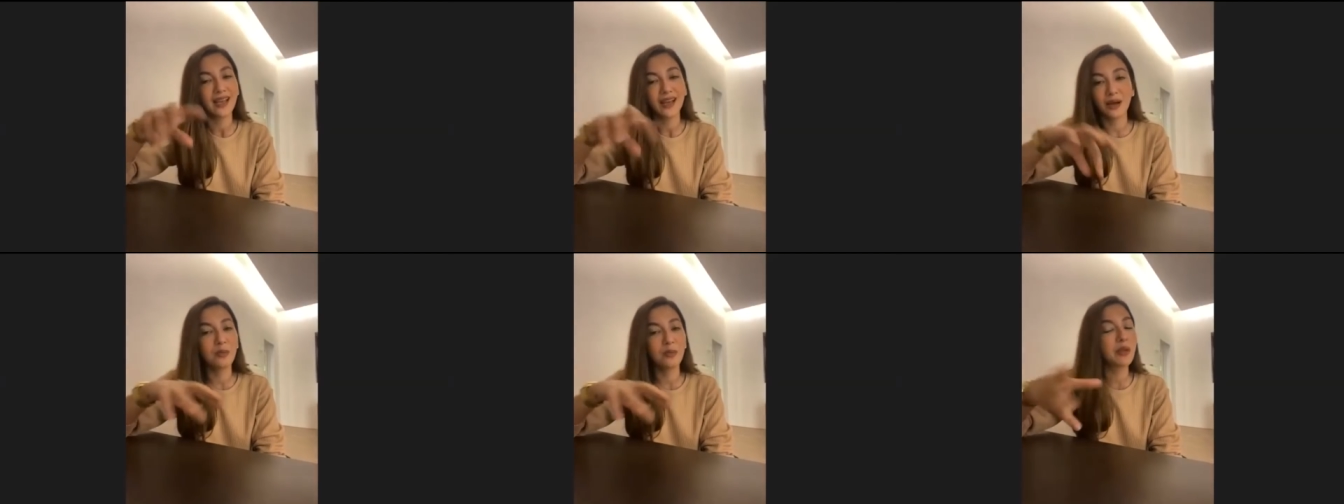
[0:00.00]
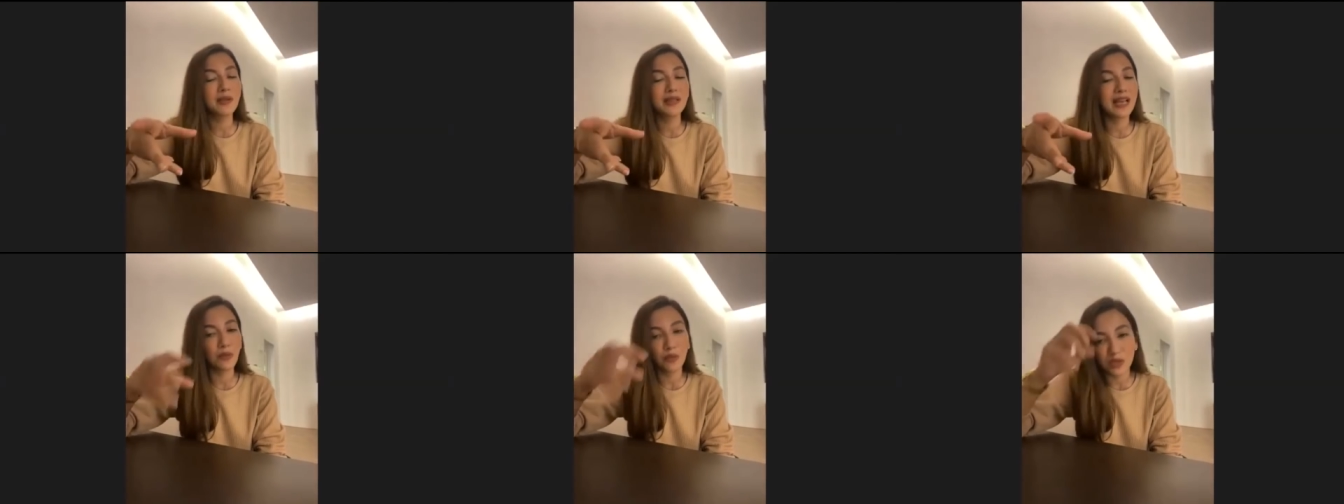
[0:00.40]
maybe
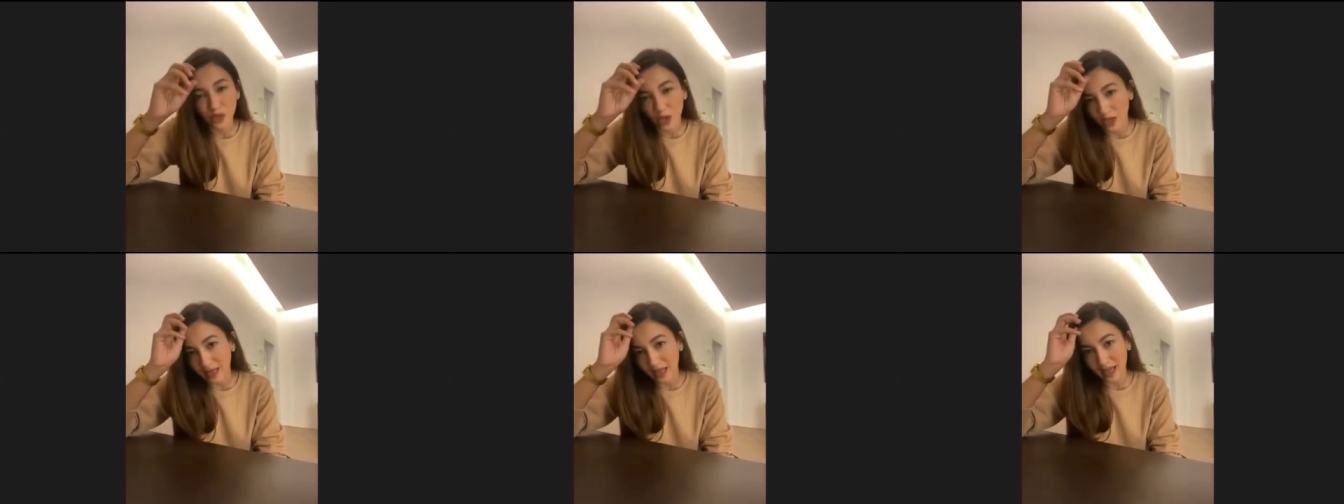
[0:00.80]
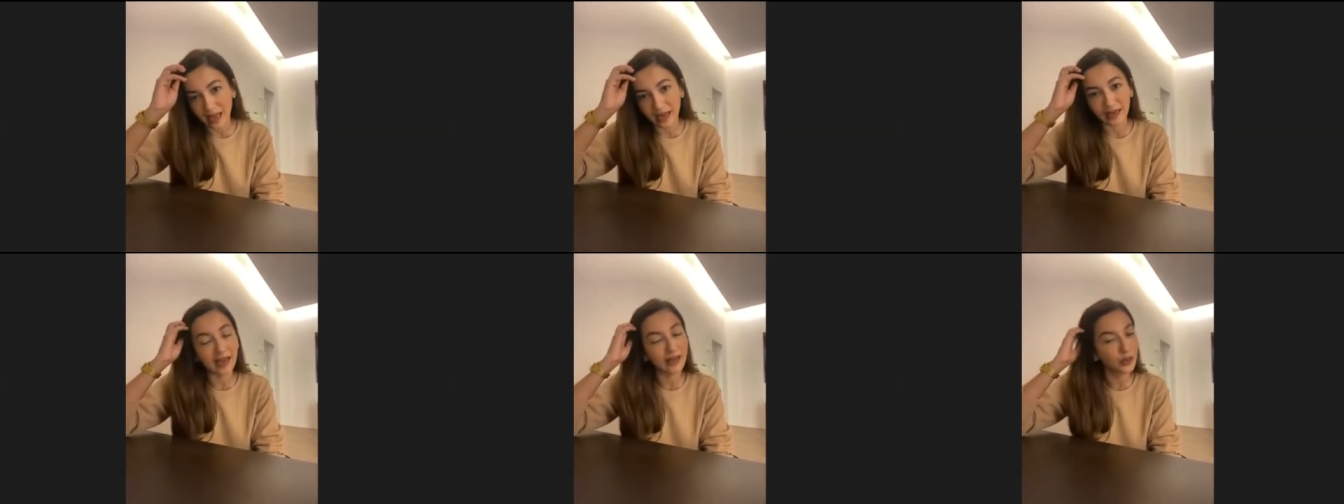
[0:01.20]
that was not aired,
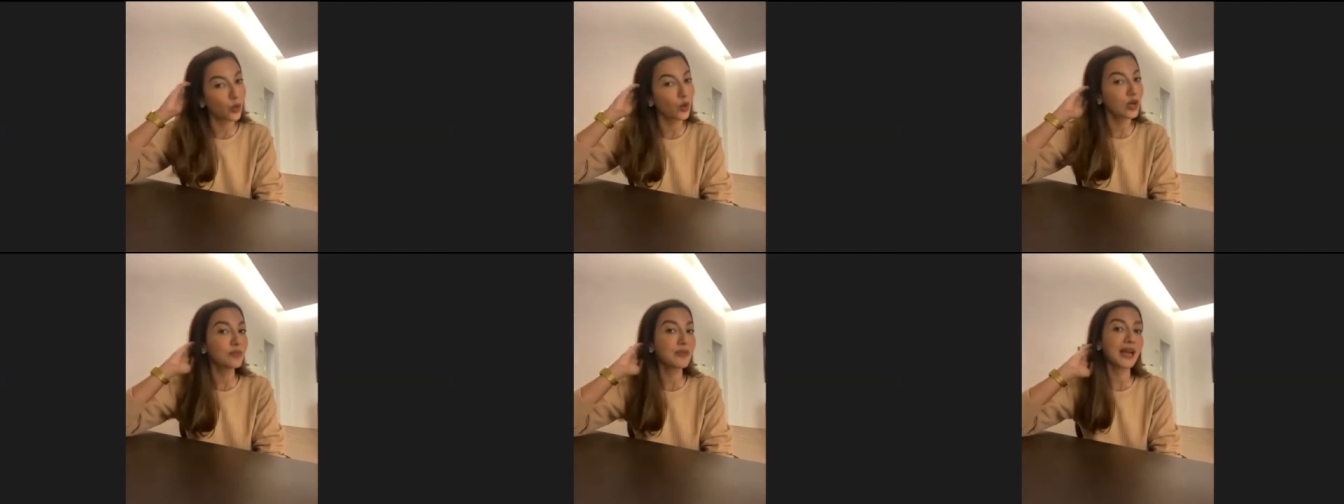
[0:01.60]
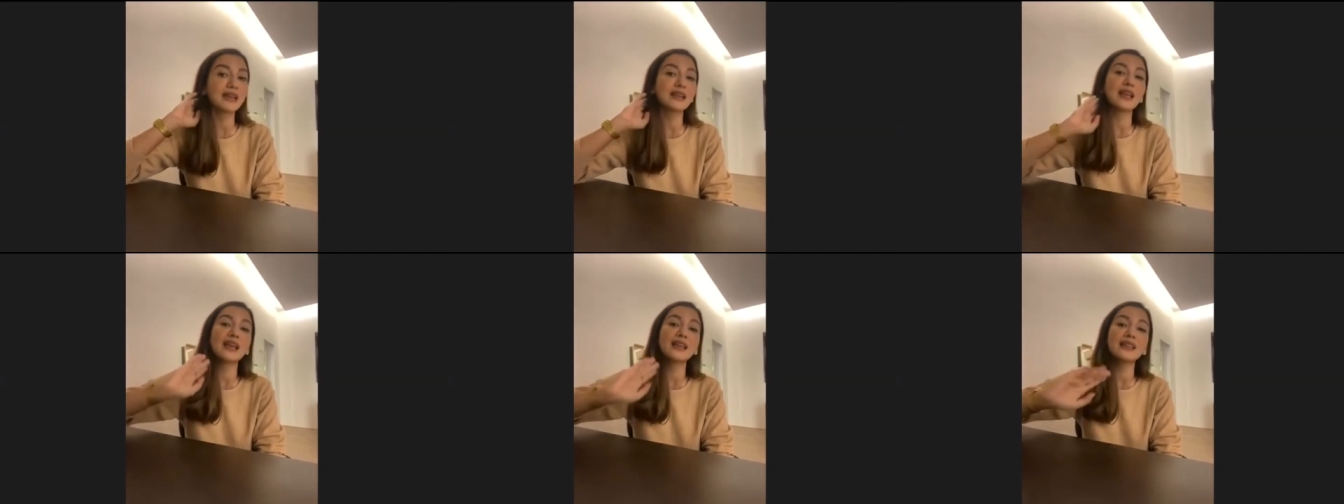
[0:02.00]
I told him that
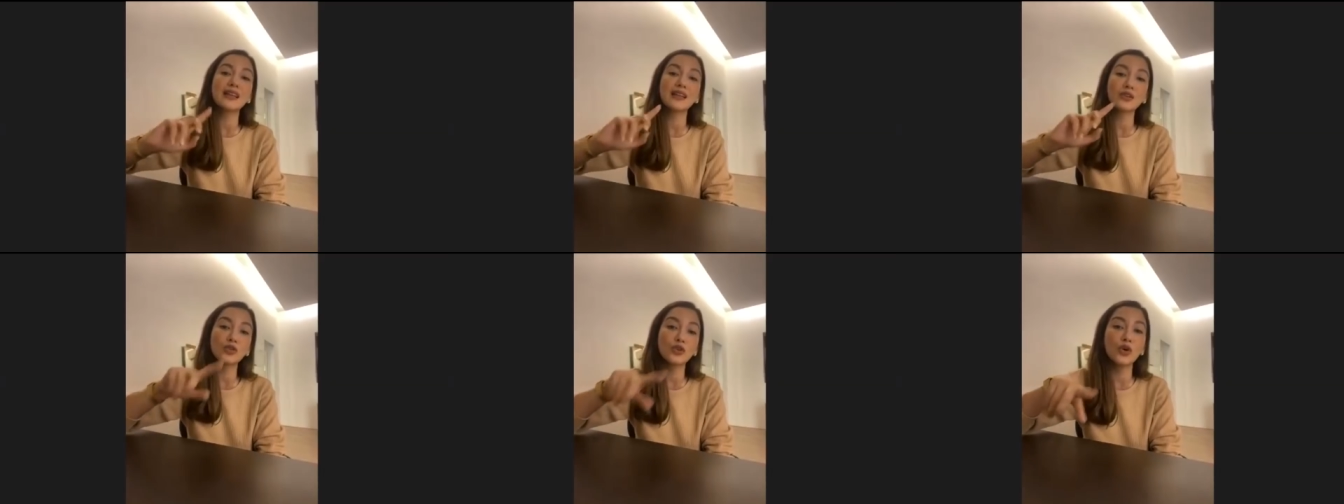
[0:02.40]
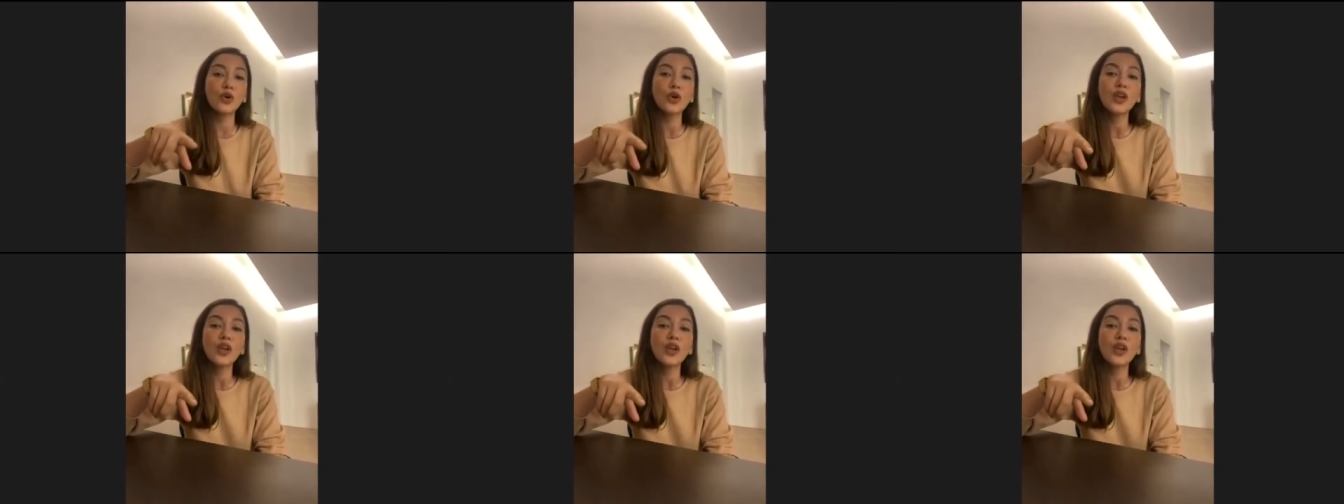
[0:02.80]
night that, you know,